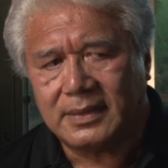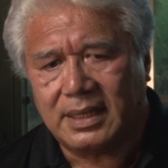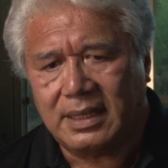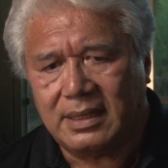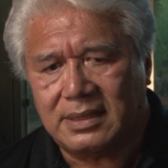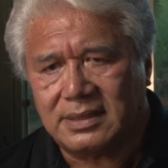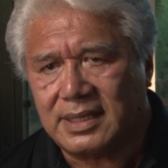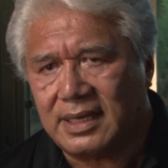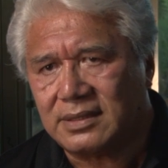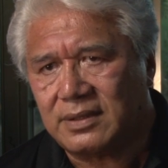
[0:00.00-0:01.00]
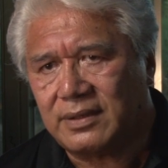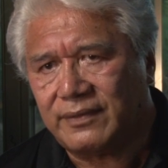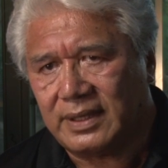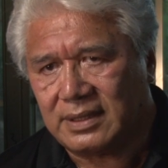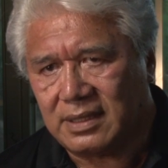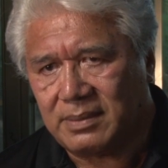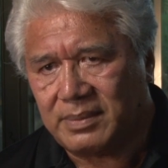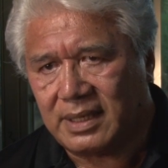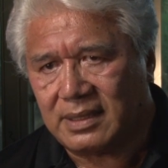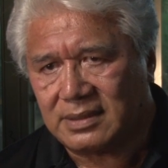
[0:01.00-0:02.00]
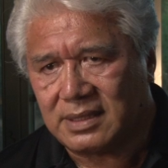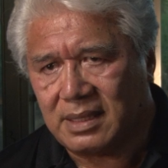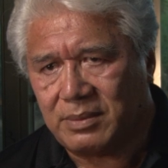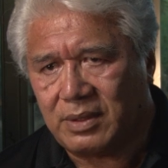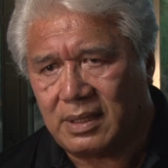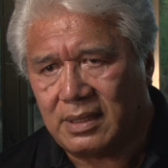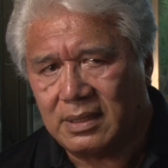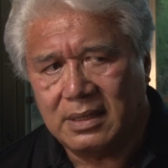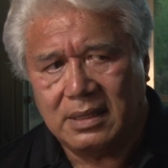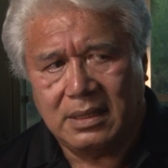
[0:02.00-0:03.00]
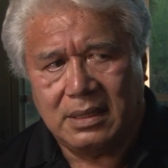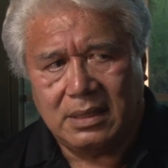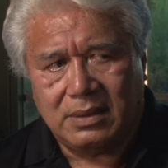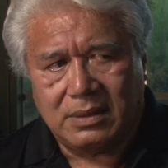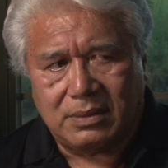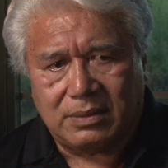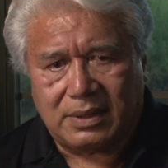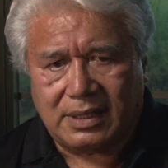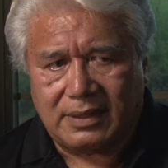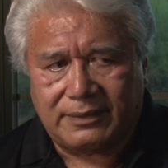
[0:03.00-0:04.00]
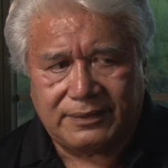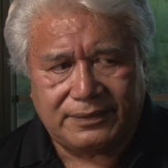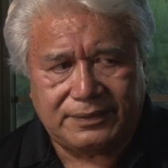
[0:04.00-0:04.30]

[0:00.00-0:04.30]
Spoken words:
the disaster affected American Samoa would have